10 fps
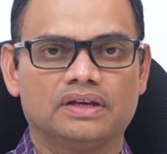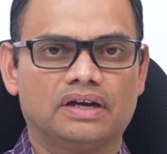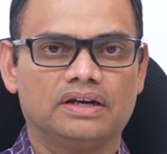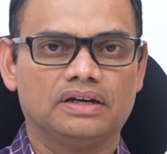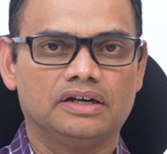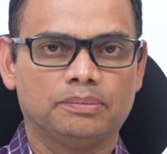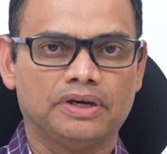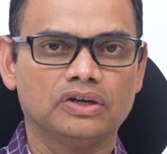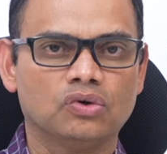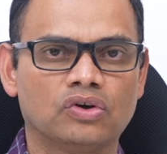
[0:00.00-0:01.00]
And
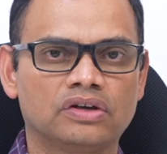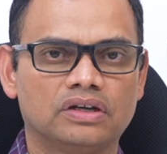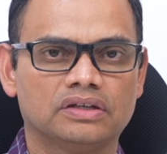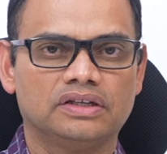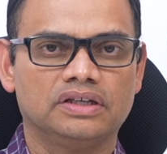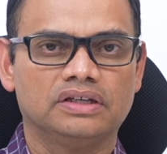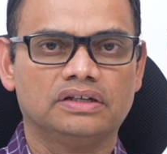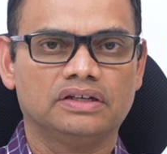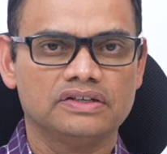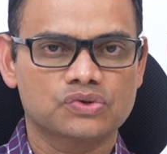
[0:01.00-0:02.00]
depending on
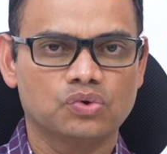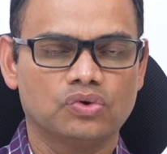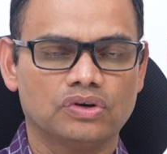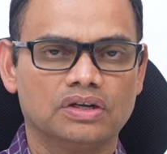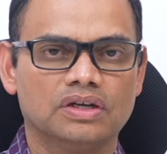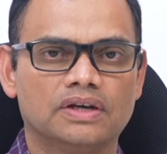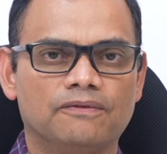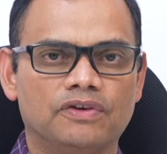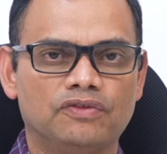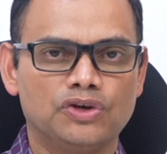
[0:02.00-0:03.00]
the T-score,
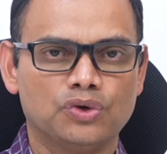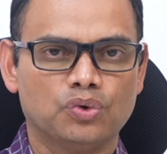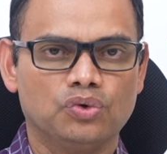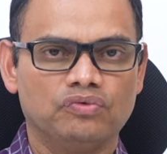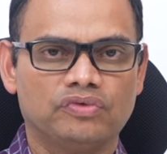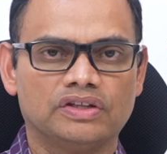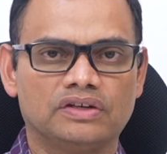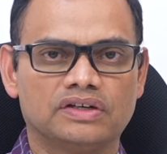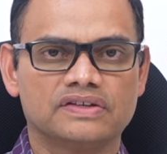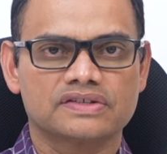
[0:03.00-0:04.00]
we will know whether
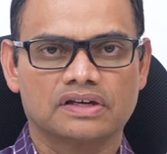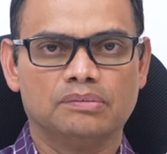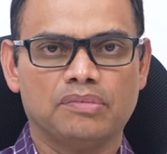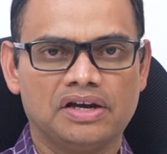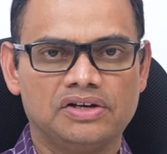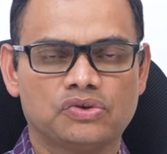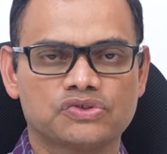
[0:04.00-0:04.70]
it is a mild